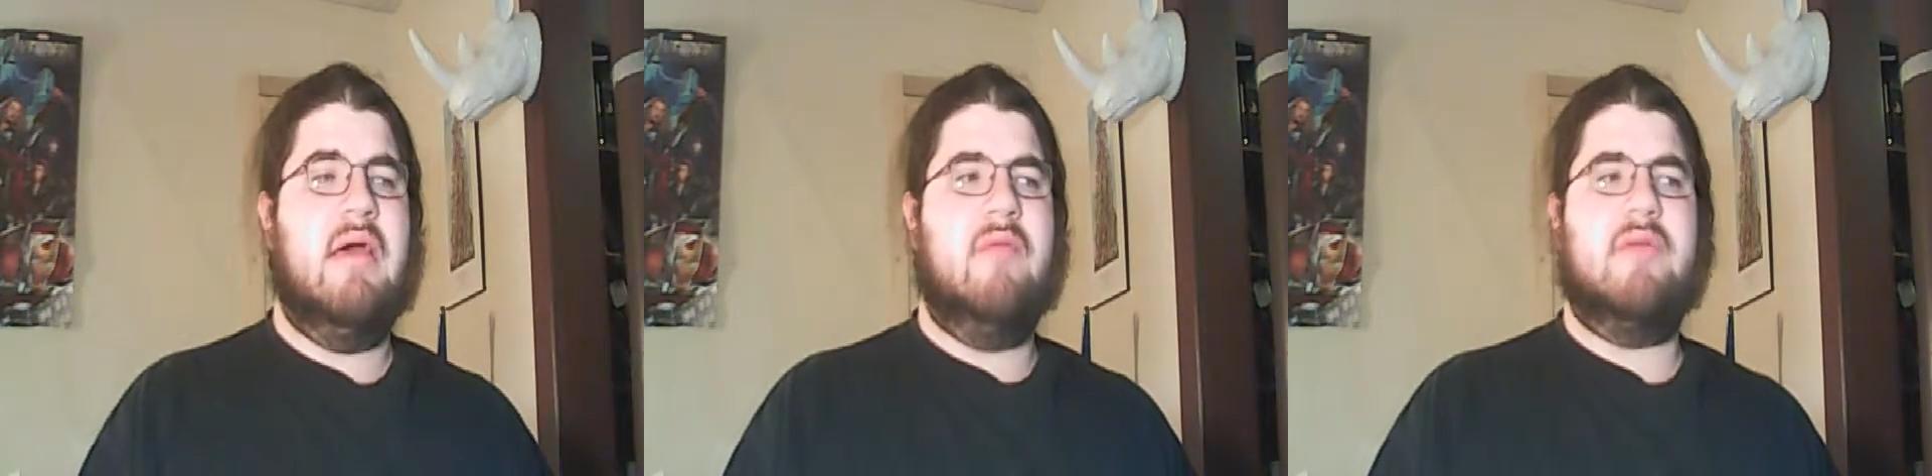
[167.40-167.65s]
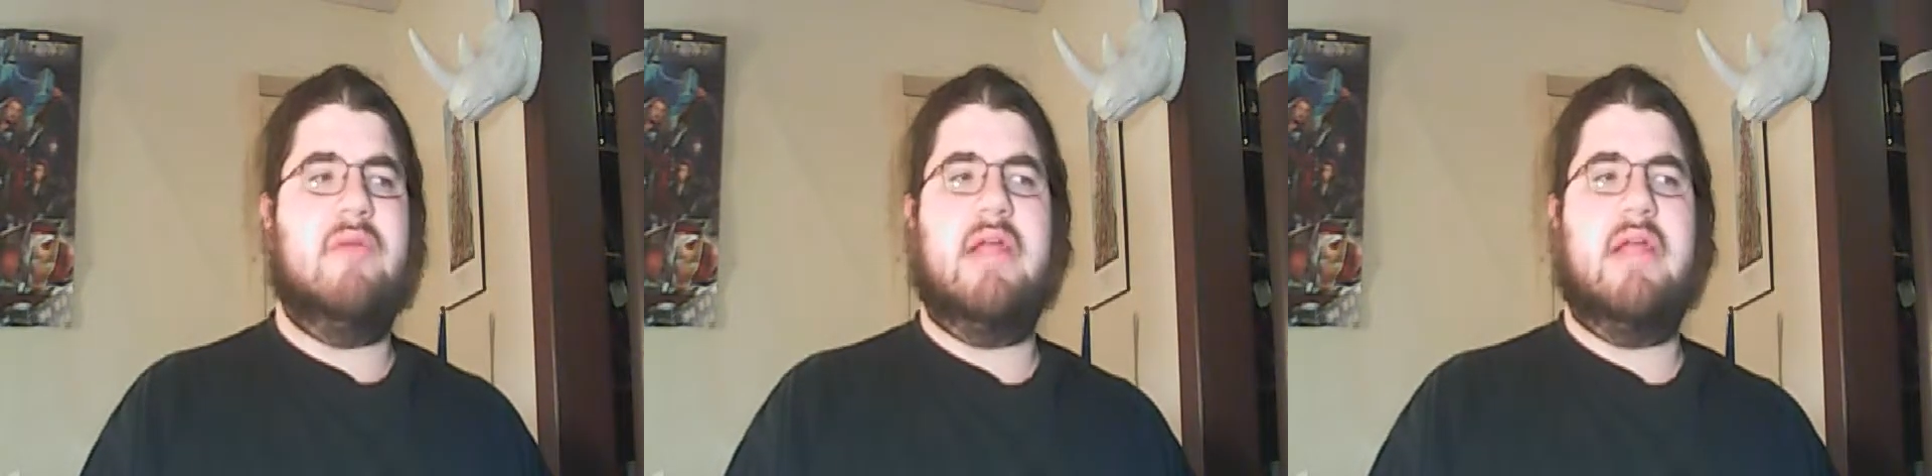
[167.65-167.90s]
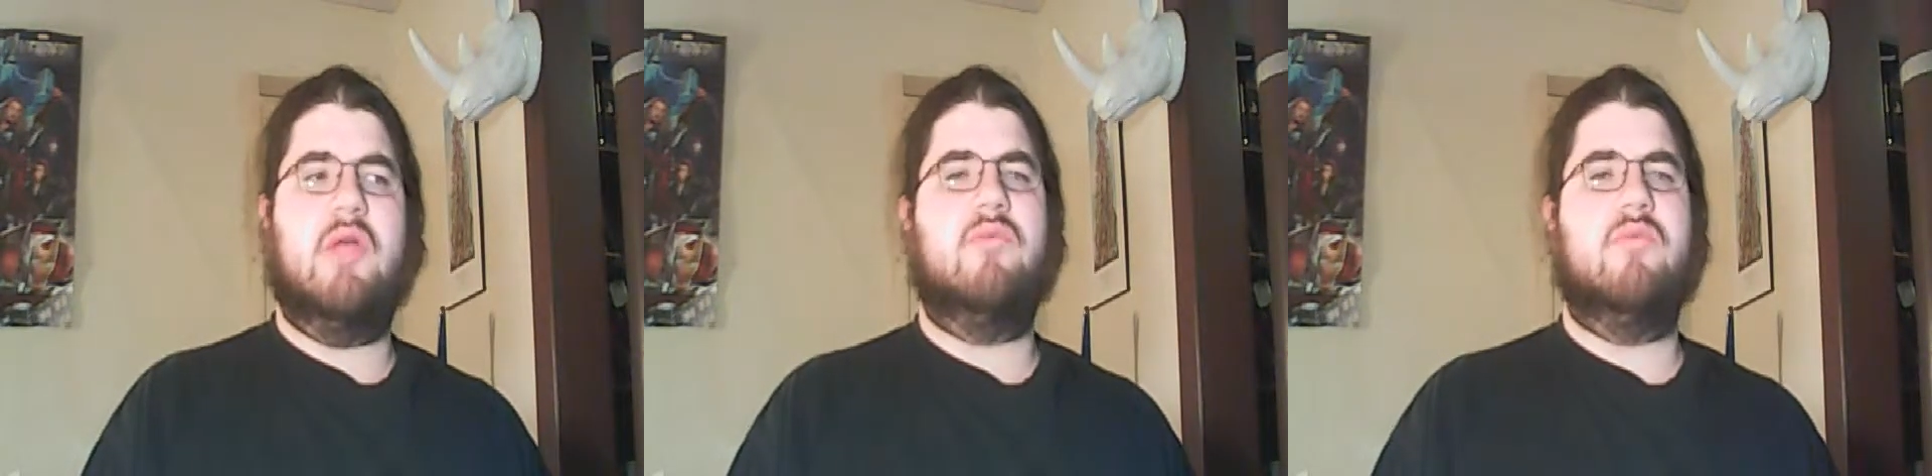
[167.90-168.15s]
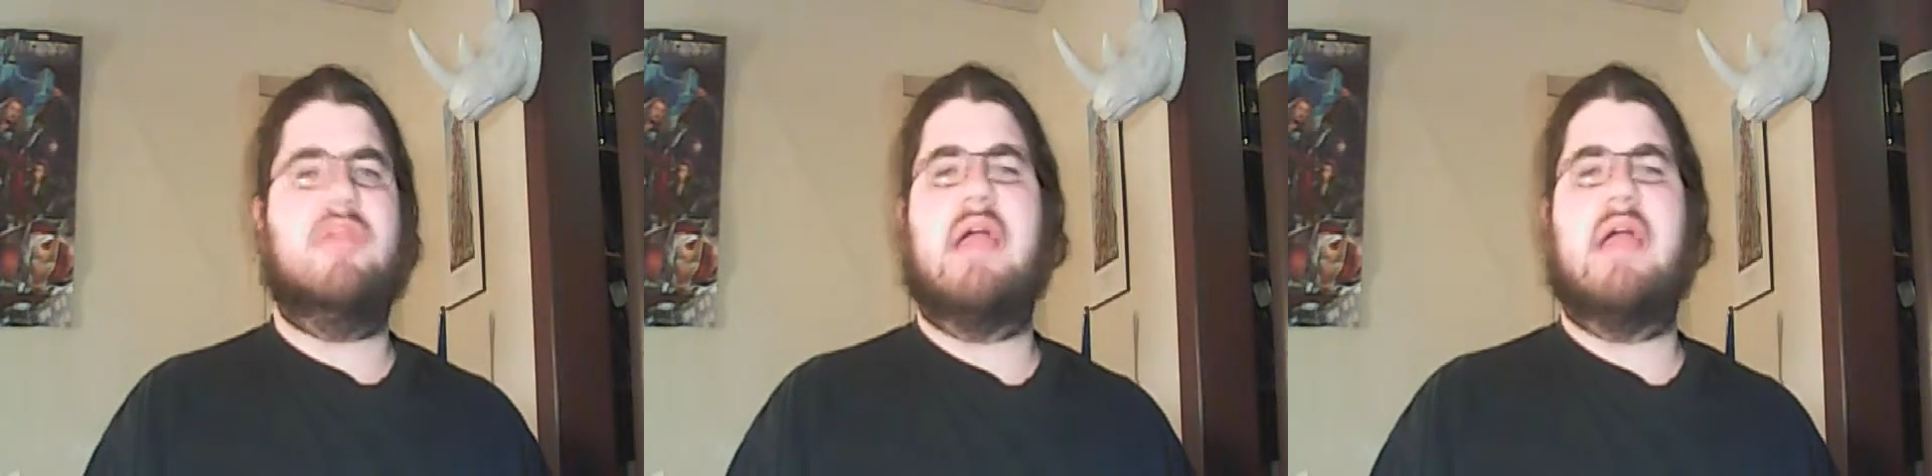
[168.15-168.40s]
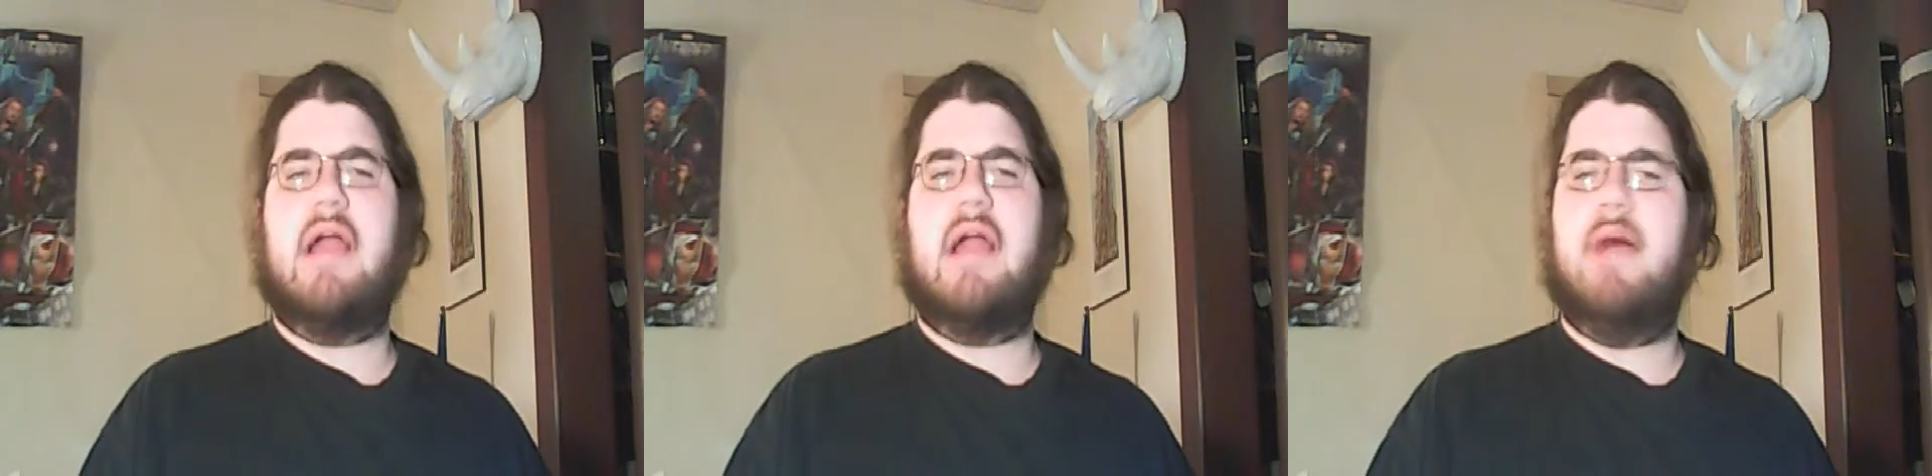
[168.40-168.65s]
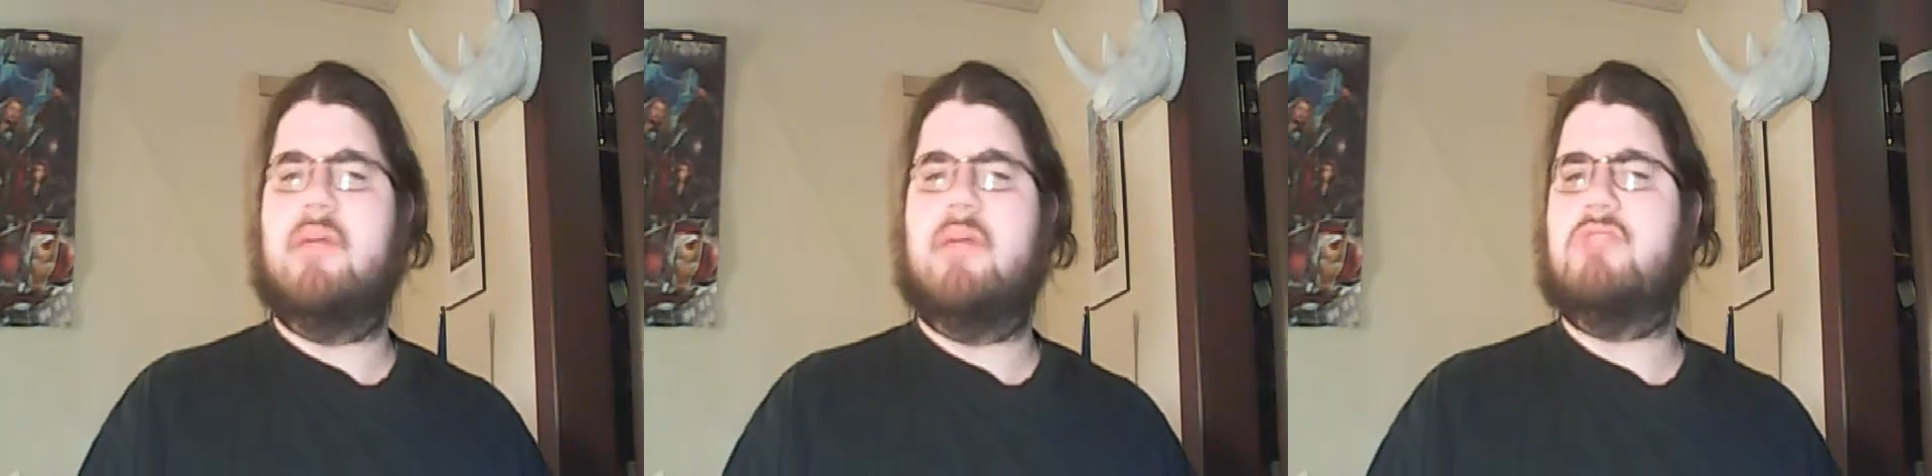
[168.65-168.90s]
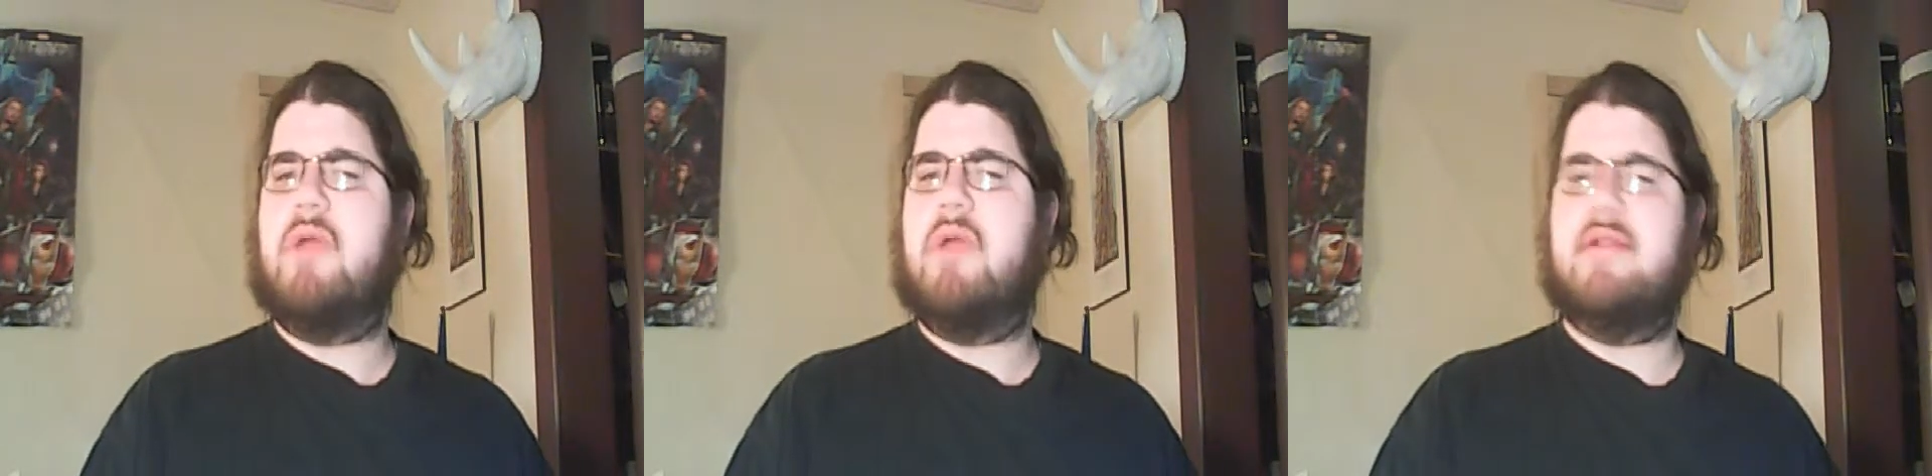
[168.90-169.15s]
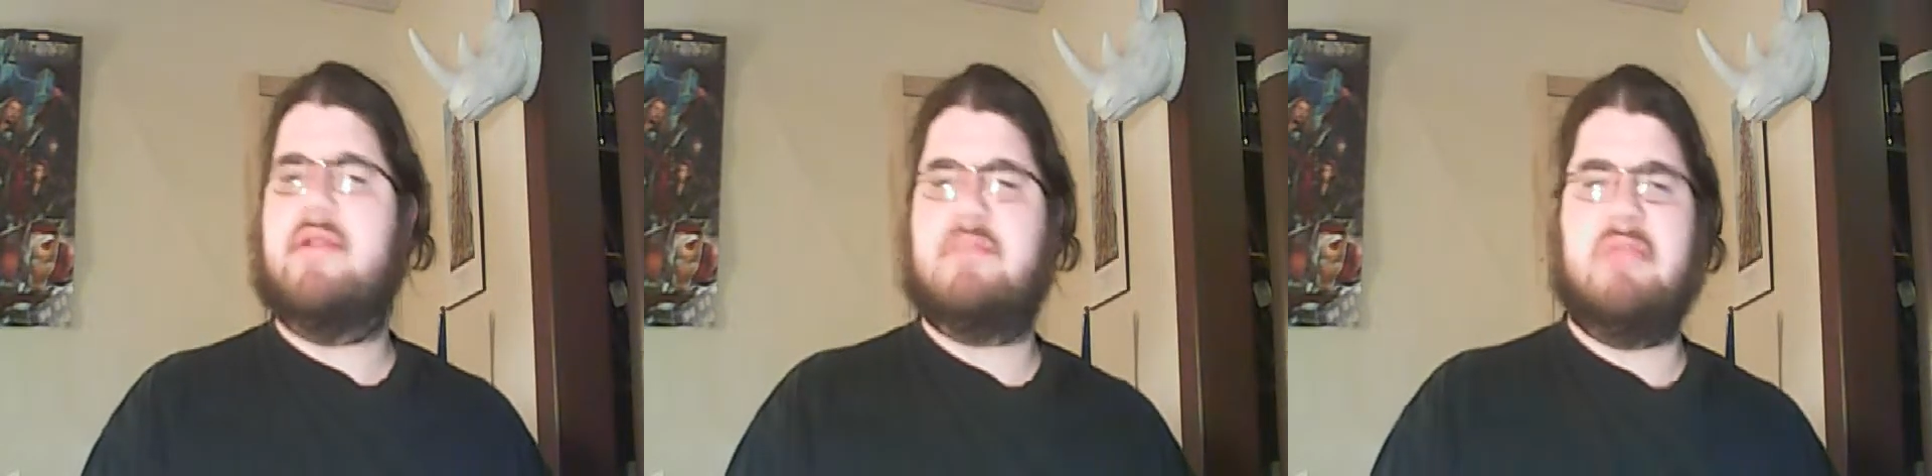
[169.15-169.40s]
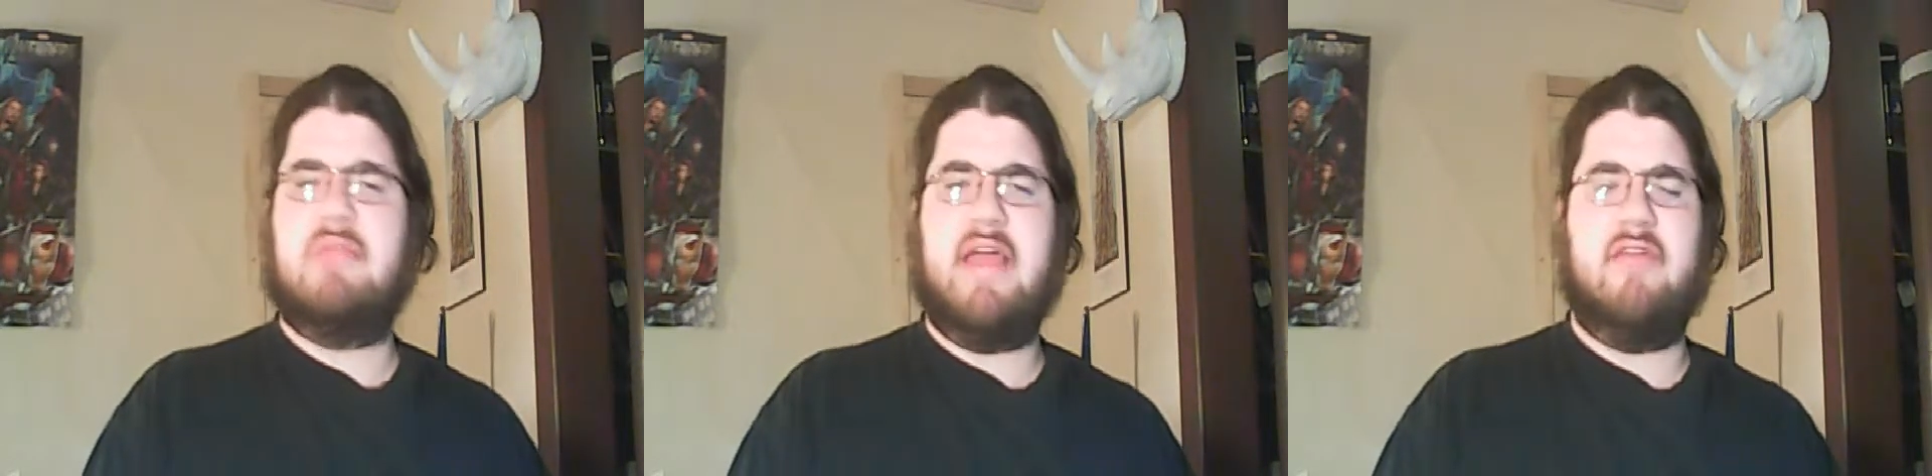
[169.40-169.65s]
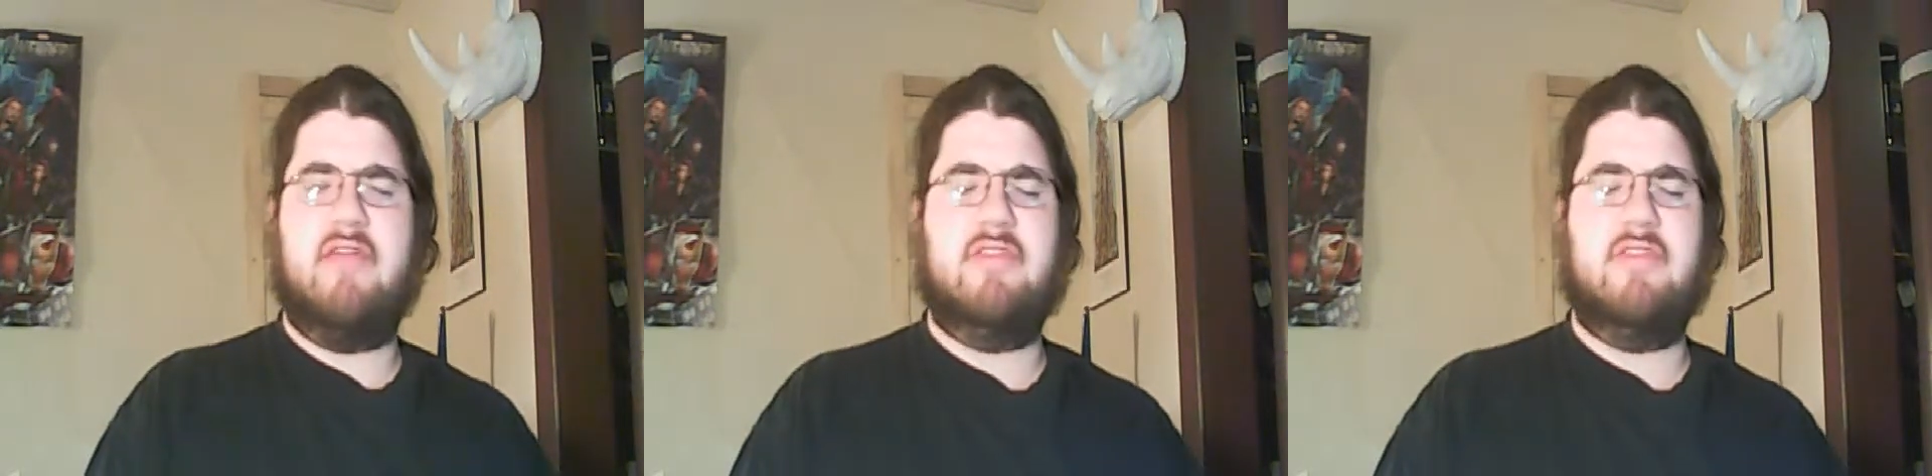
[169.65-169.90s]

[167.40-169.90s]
but I don't think I got much better as a player